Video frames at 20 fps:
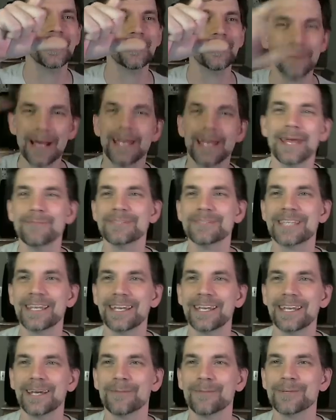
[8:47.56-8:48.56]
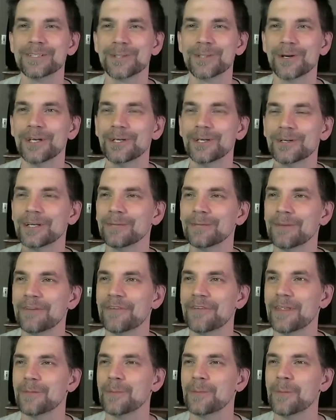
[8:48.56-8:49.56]
my name is Inigo Montoya, you killed my
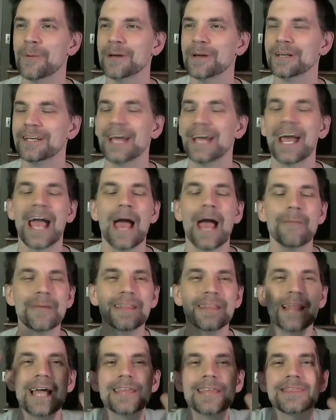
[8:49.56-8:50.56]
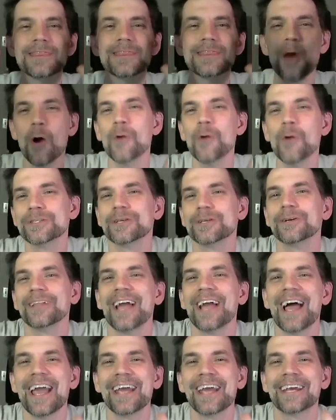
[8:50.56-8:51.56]
father, prepare to die. I mean, like, those are,
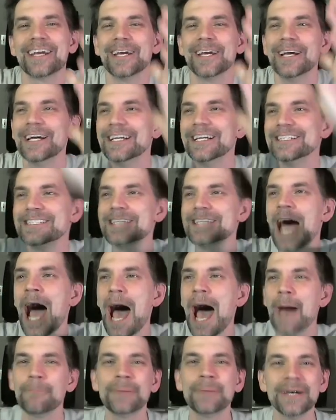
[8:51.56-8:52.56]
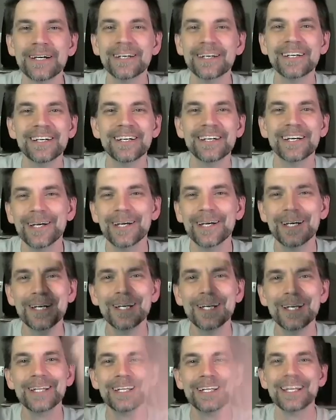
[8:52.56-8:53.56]
like, top,
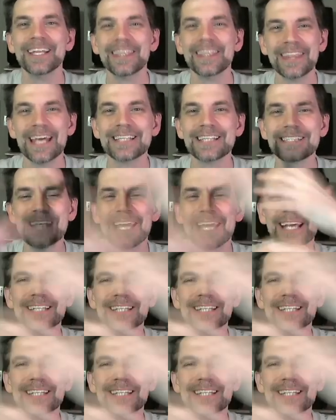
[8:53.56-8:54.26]
that's like a